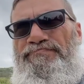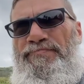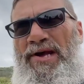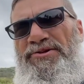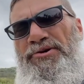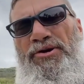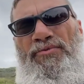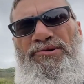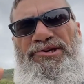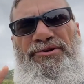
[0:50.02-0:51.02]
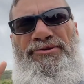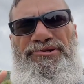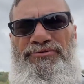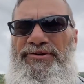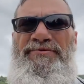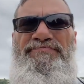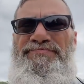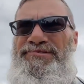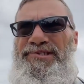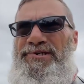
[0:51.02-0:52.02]
And you can almost hear the
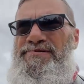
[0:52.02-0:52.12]
screams